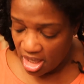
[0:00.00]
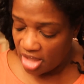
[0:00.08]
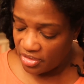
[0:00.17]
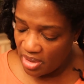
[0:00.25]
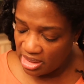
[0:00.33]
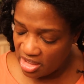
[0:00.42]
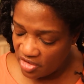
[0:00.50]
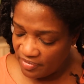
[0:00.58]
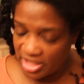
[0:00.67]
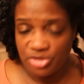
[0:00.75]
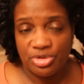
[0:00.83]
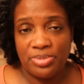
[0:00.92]
Although I love
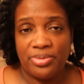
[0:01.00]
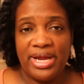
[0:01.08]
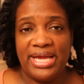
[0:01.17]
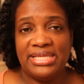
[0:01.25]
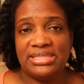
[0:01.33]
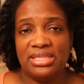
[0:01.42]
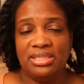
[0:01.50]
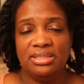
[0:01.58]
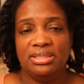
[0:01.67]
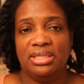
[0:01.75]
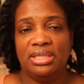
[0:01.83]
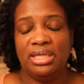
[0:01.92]
my tree braids,
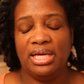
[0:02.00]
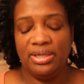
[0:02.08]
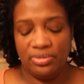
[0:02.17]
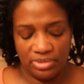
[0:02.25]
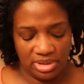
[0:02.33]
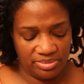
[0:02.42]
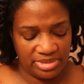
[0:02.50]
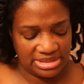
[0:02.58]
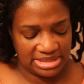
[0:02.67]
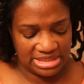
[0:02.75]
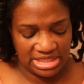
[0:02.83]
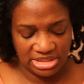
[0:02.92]
I don't really
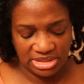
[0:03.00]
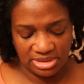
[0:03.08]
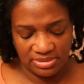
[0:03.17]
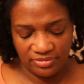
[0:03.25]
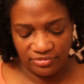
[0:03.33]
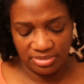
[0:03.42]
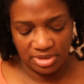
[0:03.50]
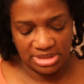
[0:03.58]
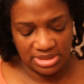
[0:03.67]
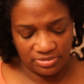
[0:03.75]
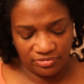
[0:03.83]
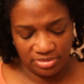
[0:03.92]
miss the tension from
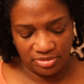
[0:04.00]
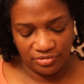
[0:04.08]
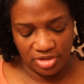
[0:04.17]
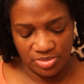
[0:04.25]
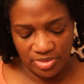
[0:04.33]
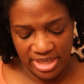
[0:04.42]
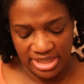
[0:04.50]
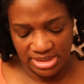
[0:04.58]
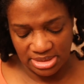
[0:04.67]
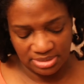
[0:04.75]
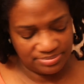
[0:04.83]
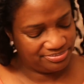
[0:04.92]
the French
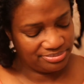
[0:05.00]
braids.